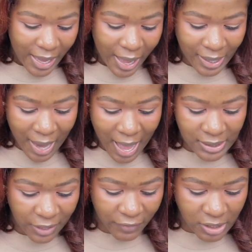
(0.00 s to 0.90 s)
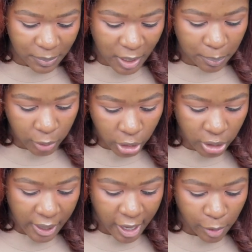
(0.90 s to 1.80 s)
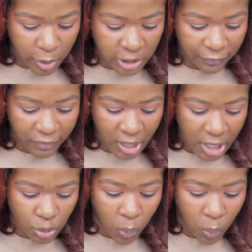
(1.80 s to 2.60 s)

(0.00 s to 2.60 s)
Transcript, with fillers: and adds a visibly blurred airbrush finish